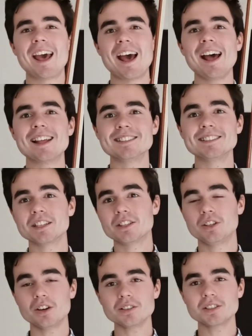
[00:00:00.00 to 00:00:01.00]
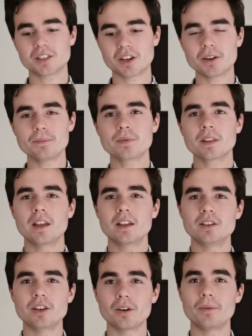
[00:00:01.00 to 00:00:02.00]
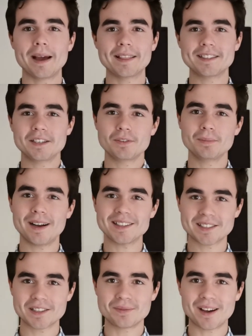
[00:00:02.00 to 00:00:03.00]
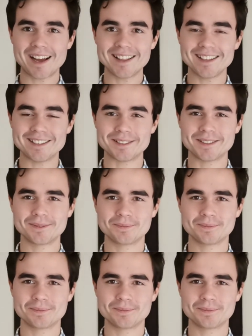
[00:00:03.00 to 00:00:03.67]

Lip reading: and you also know about the different parts of the violin.